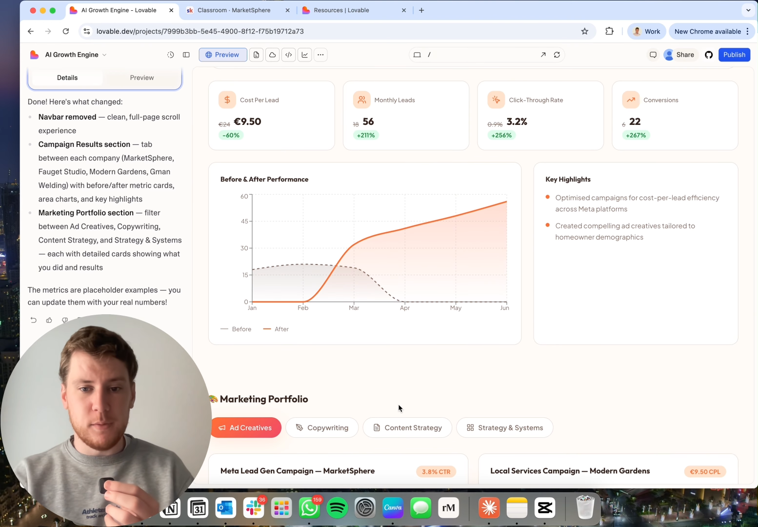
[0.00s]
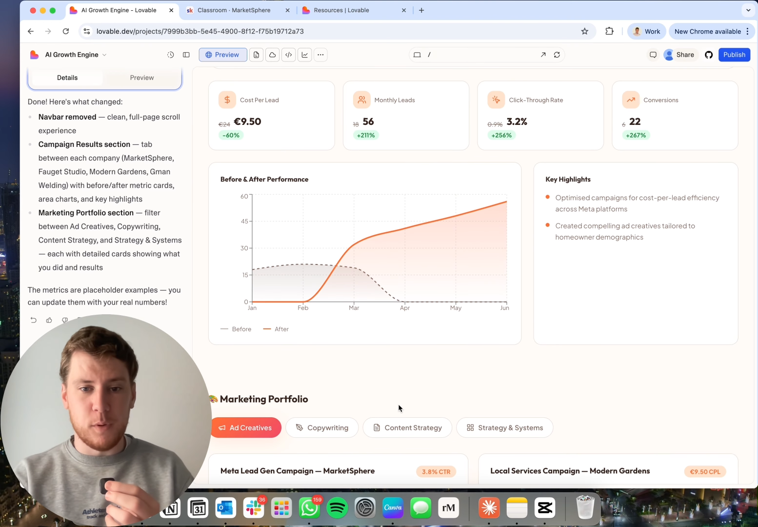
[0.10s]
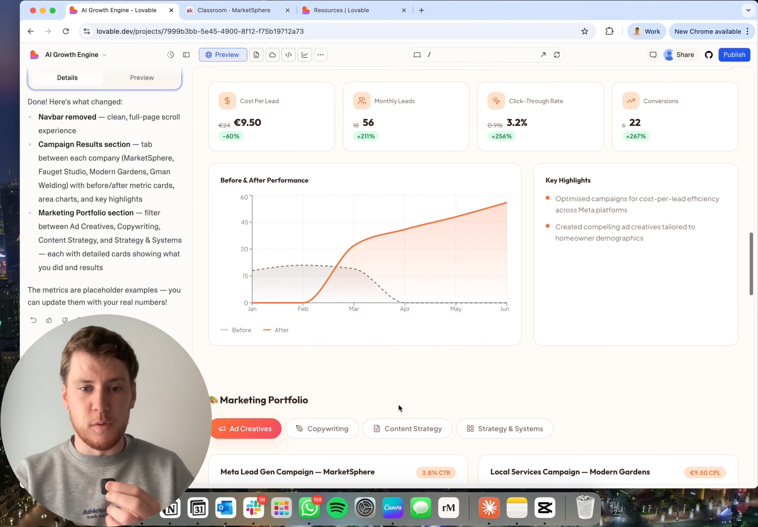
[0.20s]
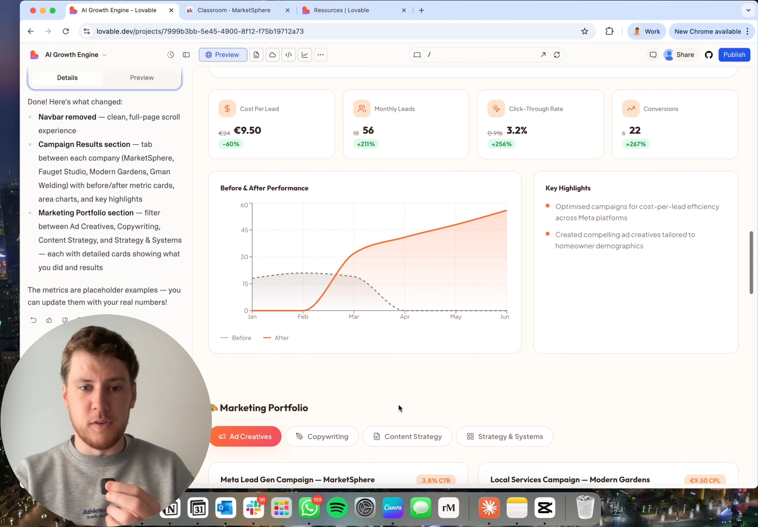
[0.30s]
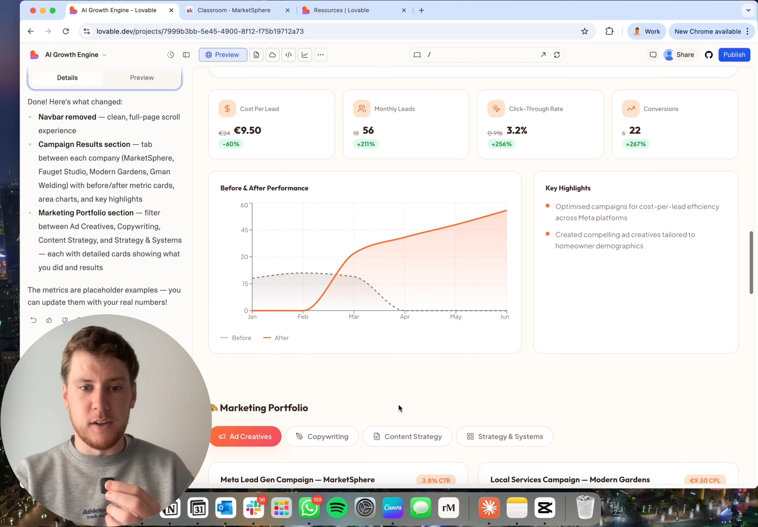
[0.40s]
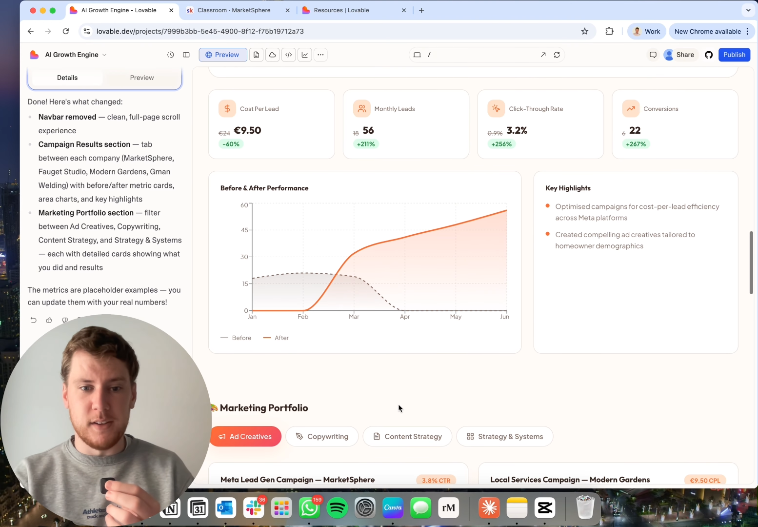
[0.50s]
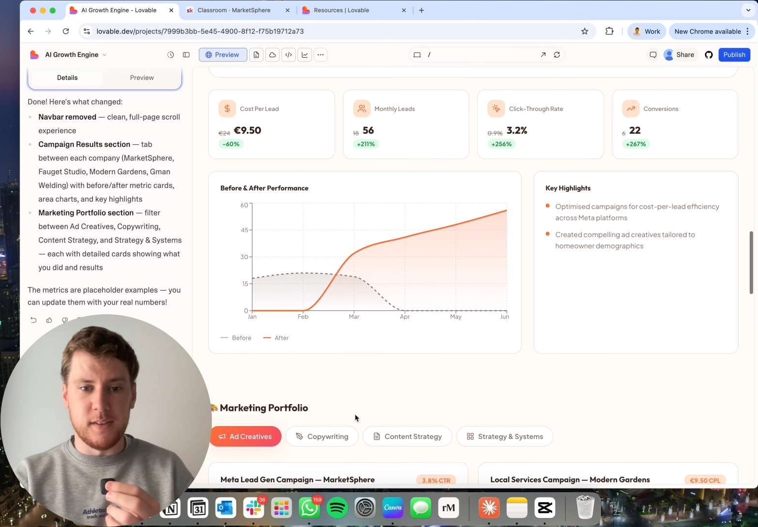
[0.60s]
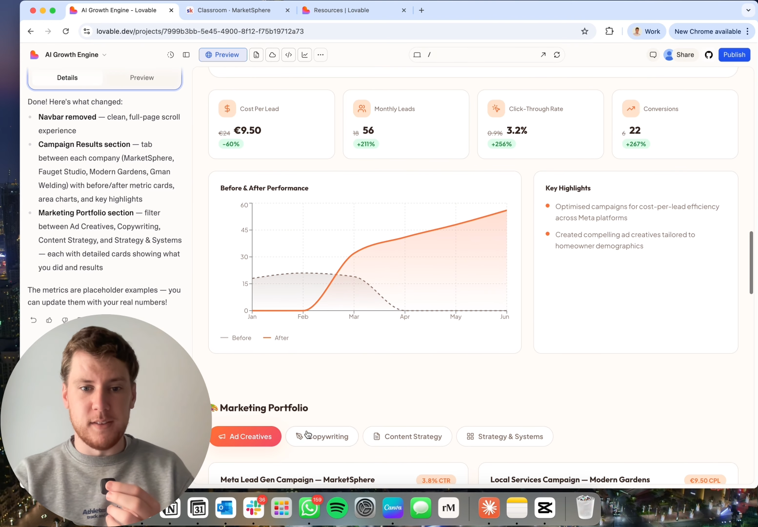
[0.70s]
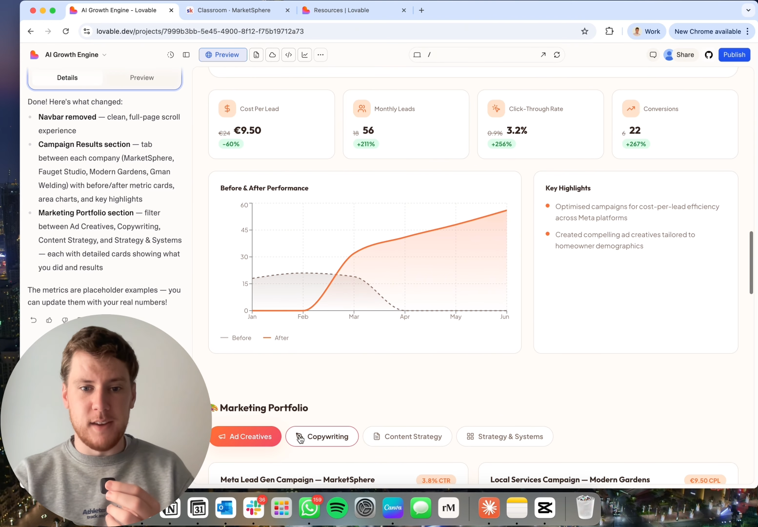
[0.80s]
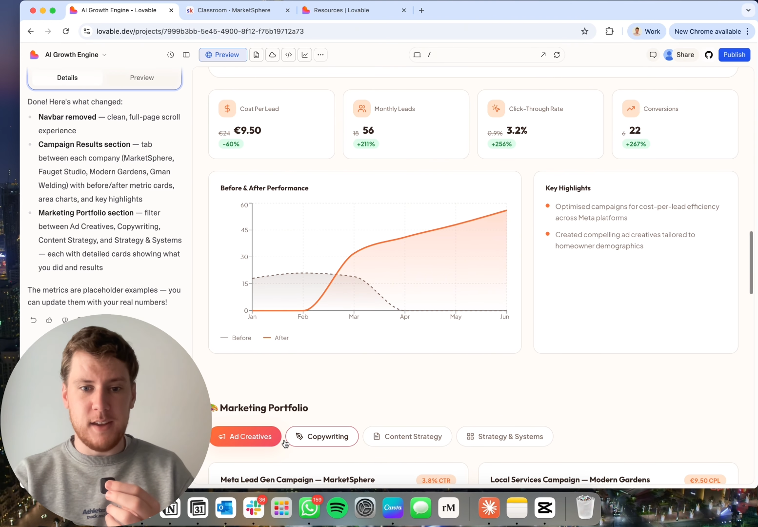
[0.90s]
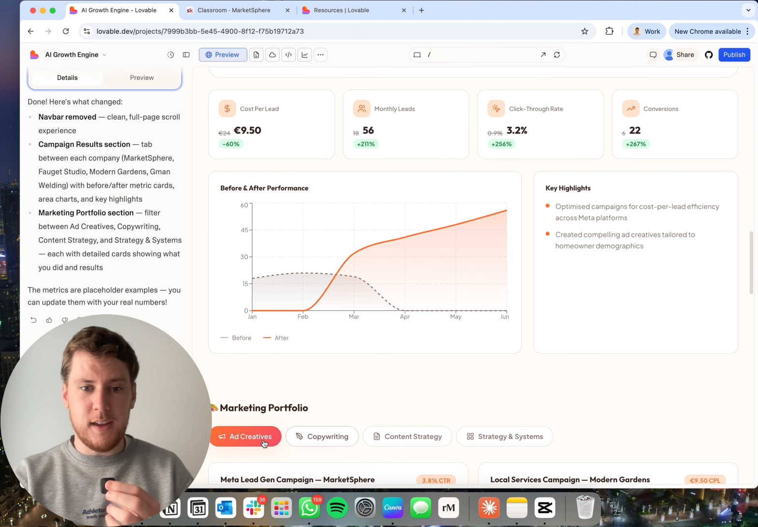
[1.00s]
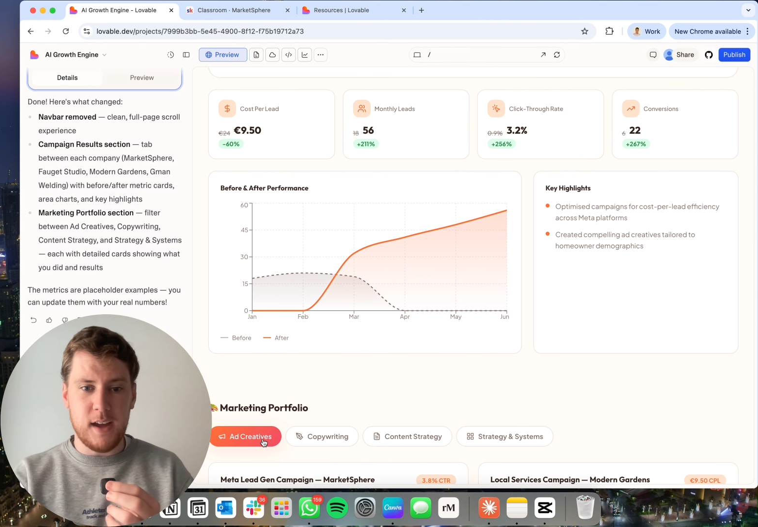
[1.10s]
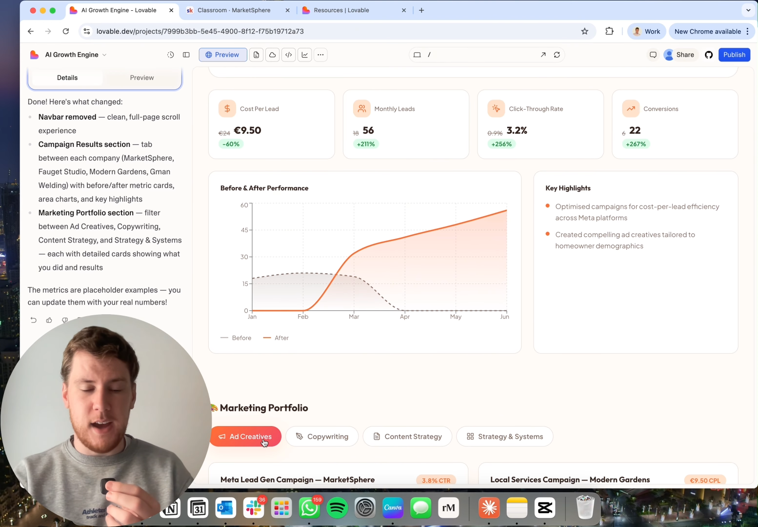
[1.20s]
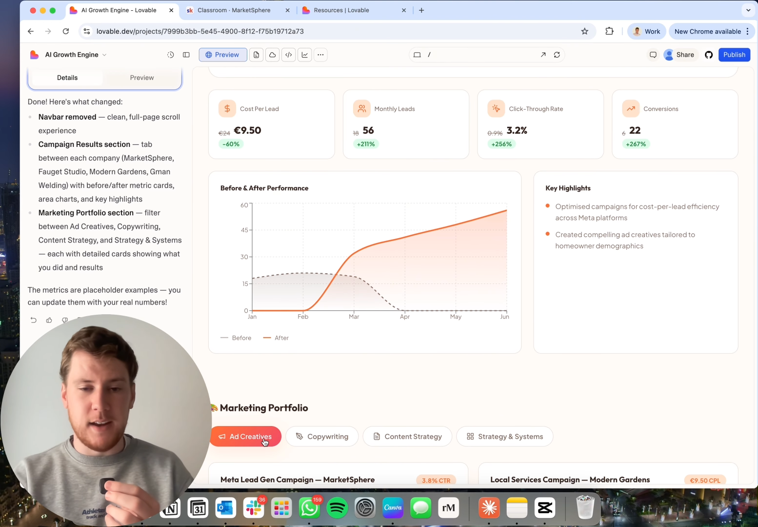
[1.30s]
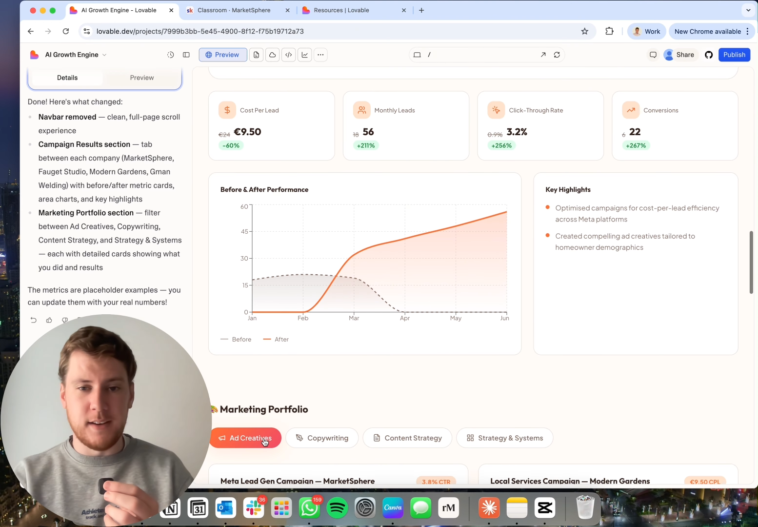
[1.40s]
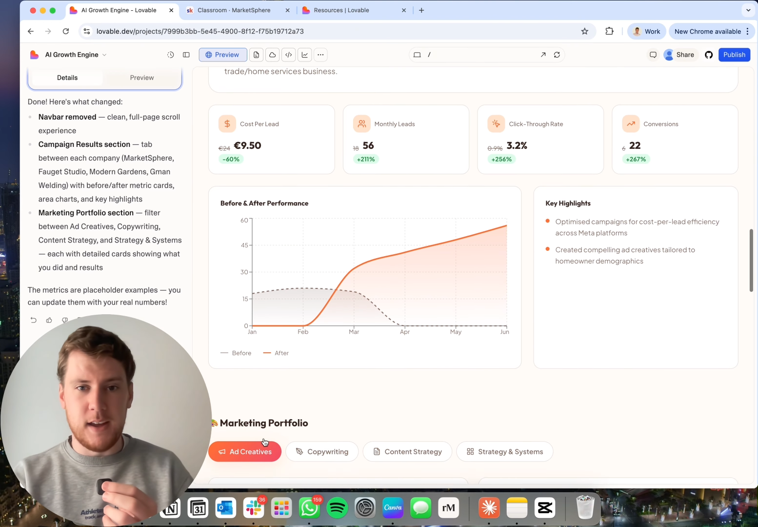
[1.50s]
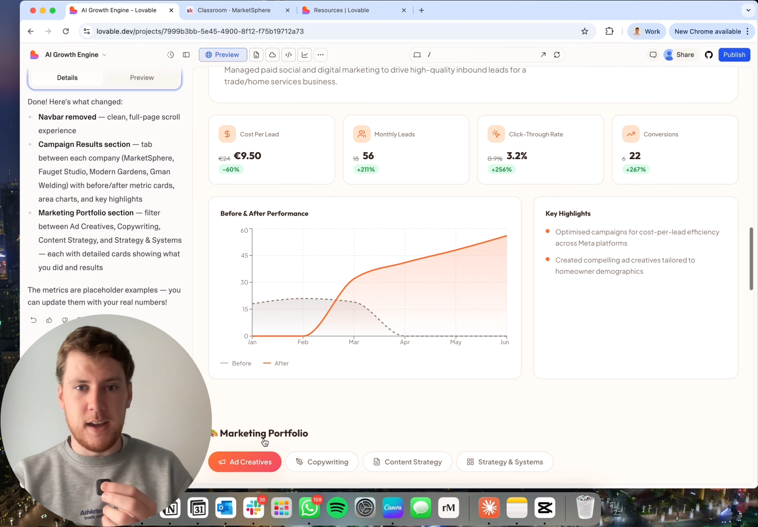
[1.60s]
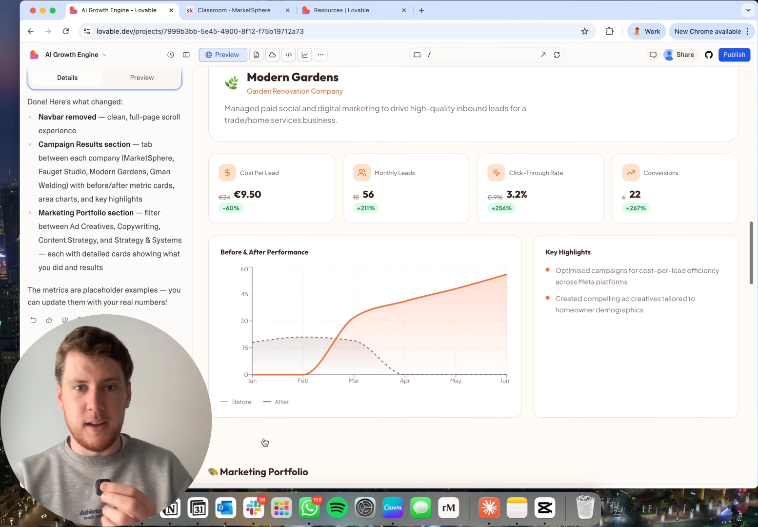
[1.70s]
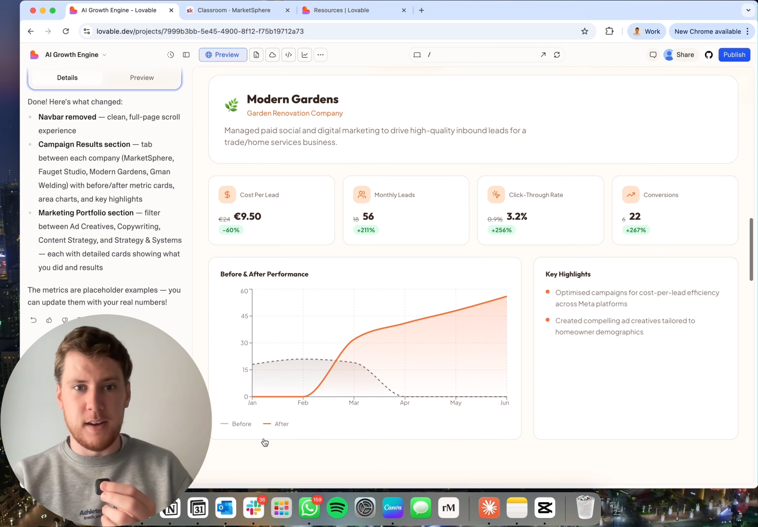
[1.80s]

What would you like to see? And then